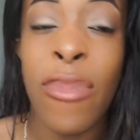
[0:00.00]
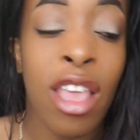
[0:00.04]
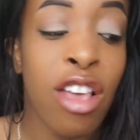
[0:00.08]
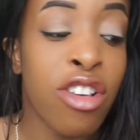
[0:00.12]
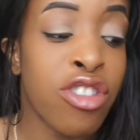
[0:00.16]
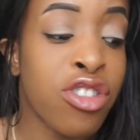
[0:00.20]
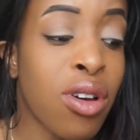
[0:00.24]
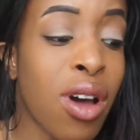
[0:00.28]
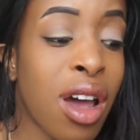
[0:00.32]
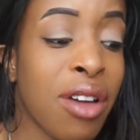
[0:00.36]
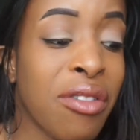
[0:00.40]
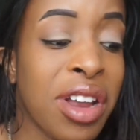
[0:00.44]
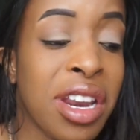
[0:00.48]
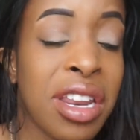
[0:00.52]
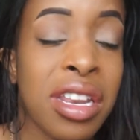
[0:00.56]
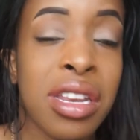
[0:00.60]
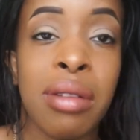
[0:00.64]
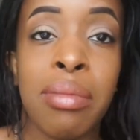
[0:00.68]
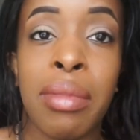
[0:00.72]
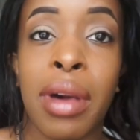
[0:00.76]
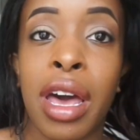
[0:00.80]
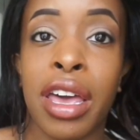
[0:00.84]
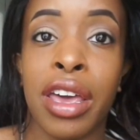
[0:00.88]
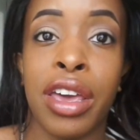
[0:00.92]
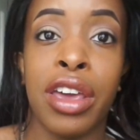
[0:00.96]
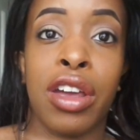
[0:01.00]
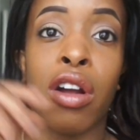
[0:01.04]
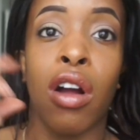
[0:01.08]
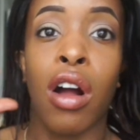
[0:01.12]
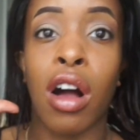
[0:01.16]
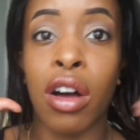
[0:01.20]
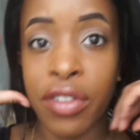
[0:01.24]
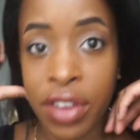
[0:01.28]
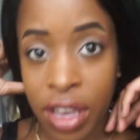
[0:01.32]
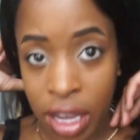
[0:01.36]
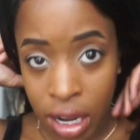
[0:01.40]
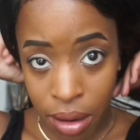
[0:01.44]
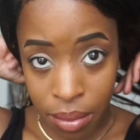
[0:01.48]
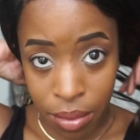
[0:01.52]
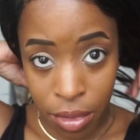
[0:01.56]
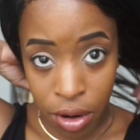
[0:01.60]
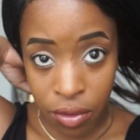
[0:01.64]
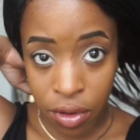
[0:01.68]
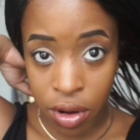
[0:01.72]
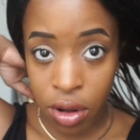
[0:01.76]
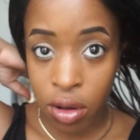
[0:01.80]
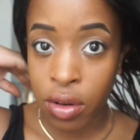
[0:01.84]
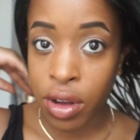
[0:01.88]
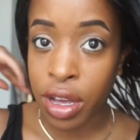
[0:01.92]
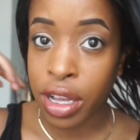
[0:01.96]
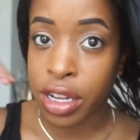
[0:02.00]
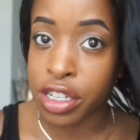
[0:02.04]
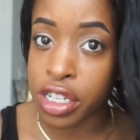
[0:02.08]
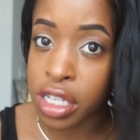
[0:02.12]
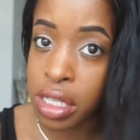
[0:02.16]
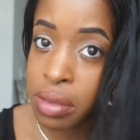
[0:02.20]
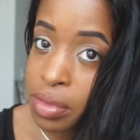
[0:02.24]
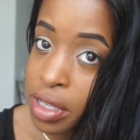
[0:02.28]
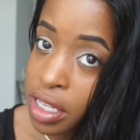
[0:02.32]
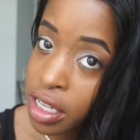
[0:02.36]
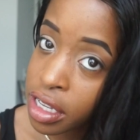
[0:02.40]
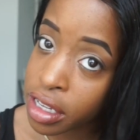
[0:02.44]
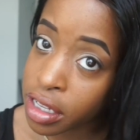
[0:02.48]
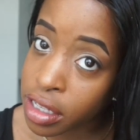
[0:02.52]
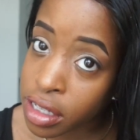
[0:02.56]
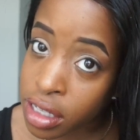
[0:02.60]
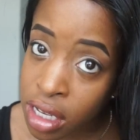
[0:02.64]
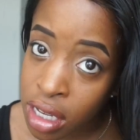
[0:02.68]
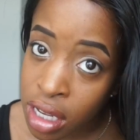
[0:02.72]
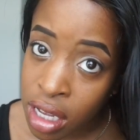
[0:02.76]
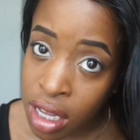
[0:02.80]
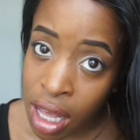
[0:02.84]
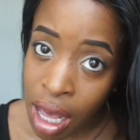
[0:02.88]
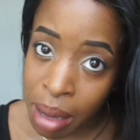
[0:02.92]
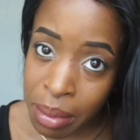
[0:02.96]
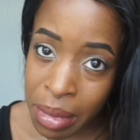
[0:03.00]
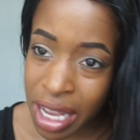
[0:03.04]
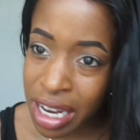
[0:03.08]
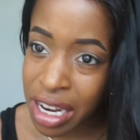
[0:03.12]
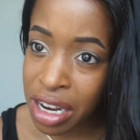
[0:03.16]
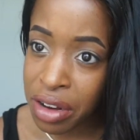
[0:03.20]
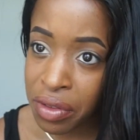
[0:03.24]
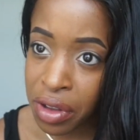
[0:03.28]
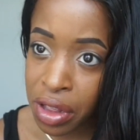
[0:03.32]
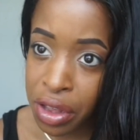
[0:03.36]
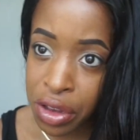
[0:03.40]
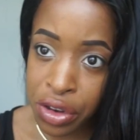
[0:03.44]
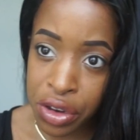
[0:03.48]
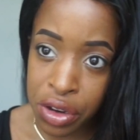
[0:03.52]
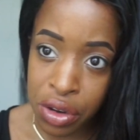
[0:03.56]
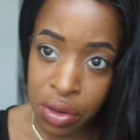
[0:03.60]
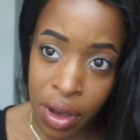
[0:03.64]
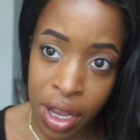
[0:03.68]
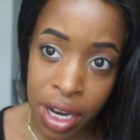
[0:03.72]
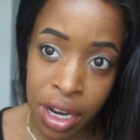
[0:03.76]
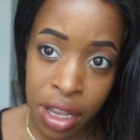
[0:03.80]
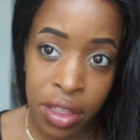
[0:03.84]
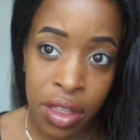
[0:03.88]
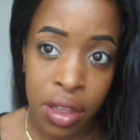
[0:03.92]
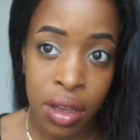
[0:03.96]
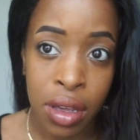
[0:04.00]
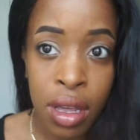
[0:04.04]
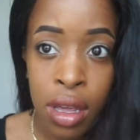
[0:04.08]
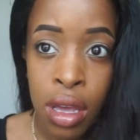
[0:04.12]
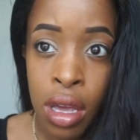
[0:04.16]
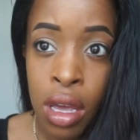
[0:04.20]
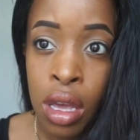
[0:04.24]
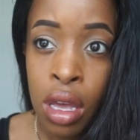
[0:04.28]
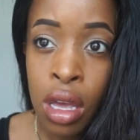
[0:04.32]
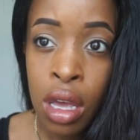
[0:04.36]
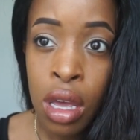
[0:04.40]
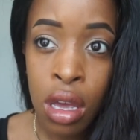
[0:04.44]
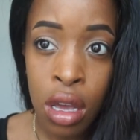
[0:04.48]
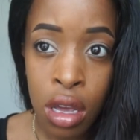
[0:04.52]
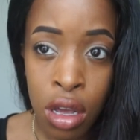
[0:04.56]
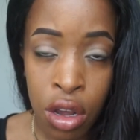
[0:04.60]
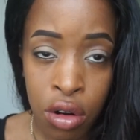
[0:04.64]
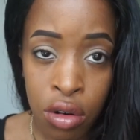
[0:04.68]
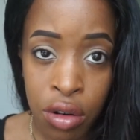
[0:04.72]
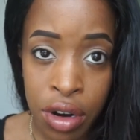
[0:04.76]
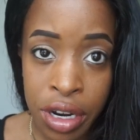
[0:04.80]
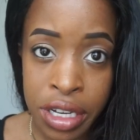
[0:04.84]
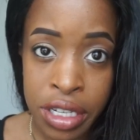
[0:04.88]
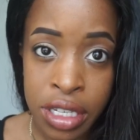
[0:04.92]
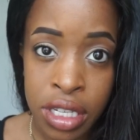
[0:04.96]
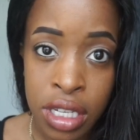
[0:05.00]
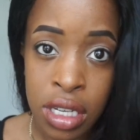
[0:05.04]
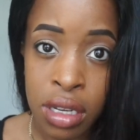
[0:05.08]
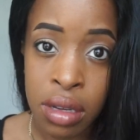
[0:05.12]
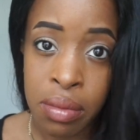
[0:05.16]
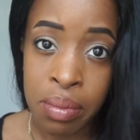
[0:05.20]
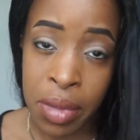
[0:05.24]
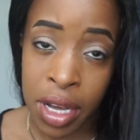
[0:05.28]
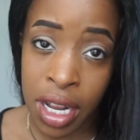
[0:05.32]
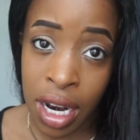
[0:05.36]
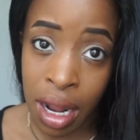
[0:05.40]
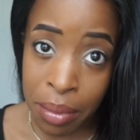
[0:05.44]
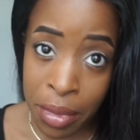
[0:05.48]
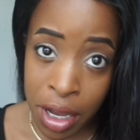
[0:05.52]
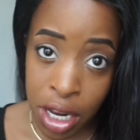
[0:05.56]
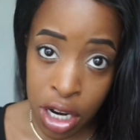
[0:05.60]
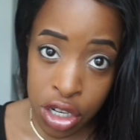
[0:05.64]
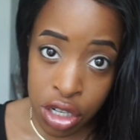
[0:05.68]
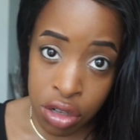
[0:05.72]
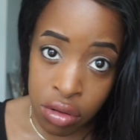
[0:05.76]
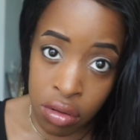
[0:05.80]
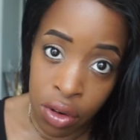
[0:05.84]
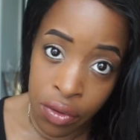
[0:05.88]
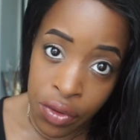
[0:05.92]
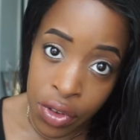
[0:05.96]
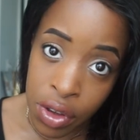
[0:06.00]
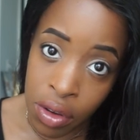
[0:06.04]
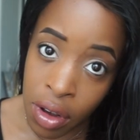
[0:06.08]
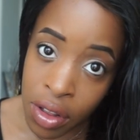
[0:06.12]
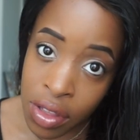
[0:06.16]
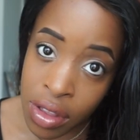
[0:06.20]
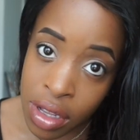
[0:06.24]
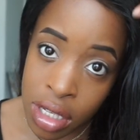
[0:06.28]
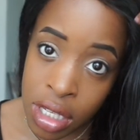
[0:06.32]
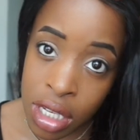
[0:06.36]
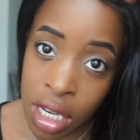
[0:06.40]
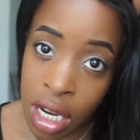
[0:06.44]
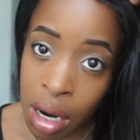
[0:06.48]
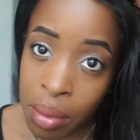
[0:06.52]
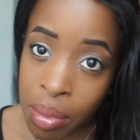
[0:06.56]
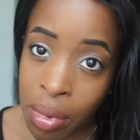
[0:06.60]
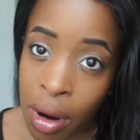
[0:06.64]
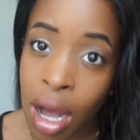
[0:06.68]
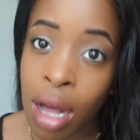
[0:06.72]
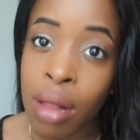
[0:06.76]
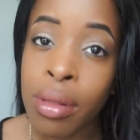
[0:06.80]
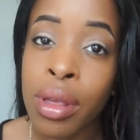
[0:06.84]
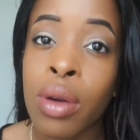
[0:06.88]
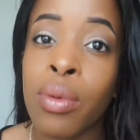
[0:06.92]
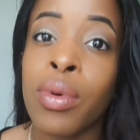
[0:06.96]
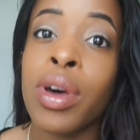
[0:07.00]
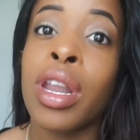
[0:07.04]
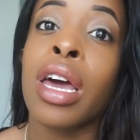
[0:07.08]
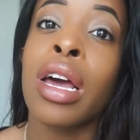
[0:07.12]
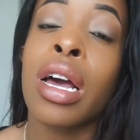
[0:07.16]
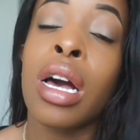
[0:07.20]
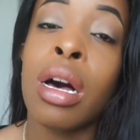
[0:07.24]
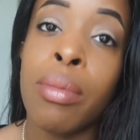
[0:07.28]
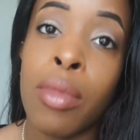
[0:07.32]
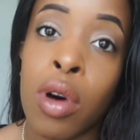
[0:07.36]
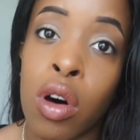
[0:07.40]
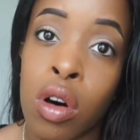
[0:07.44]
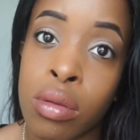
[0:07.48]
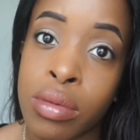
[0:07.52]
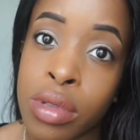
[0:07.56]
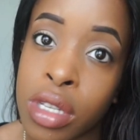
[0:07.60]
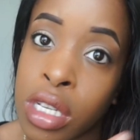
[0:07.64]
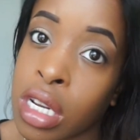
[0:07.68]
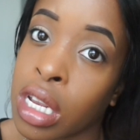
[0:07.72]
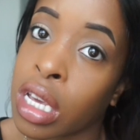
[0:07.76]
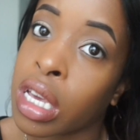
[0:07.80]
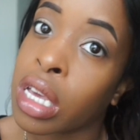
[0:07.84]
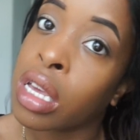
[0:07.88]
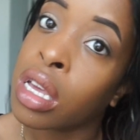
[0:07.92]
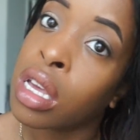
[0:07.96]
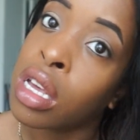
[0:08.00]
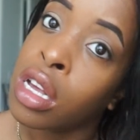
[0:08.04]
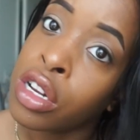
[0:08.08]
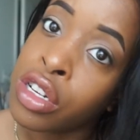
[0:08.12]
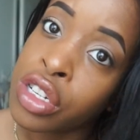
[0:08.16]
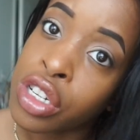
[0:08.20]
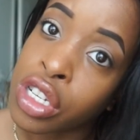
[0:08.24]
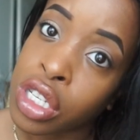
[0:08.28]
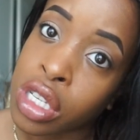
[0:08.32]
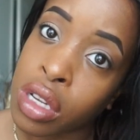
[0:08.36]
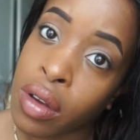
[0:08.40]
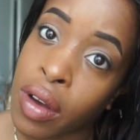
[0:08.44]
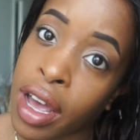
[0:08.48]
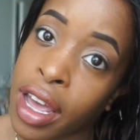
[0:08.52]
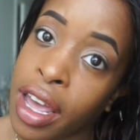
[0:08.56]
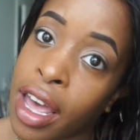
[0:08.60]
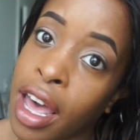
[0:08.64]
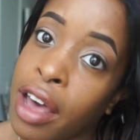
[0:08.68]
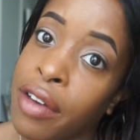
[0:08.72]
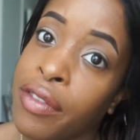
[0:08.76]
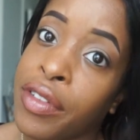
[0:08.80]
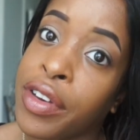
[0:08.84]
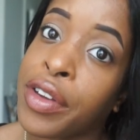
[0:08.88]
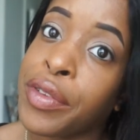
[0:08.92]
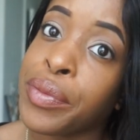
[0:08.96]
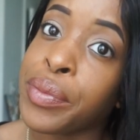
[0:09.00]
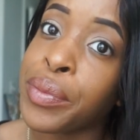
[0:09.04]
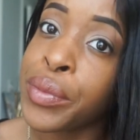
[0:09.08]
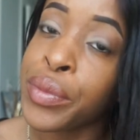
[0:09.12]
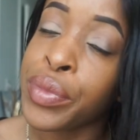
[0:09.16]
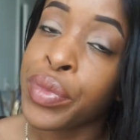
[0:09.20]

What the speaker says: So I already did my hair off camera real quick just because, I mean, I didn't really do anything crazy, but I'm gonna do a review on this hair probably when I come home today, just so I have it.